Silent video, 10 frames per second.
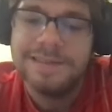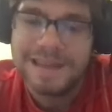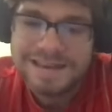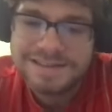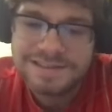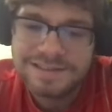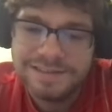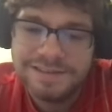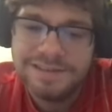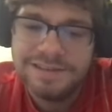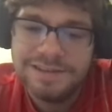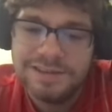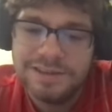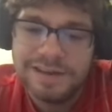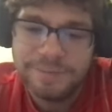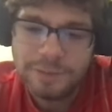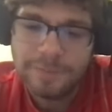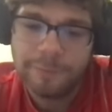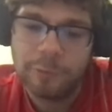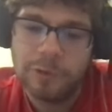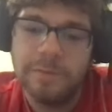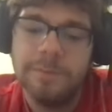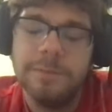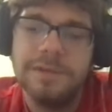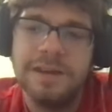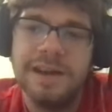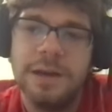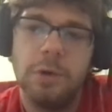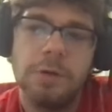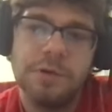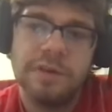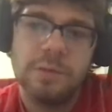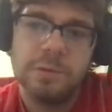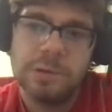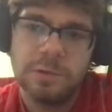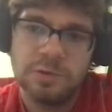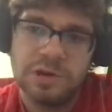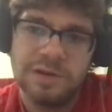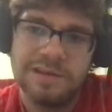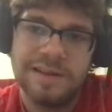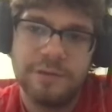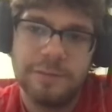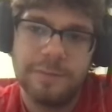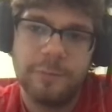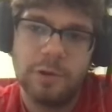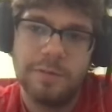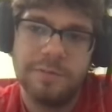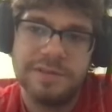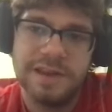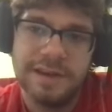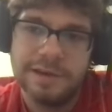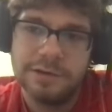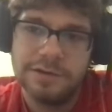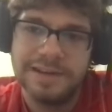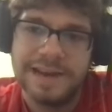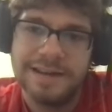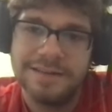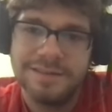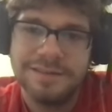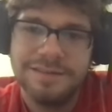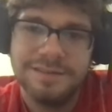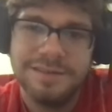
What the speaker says: Lastly, have you performed anywhere around the world or have you performed here in Canada?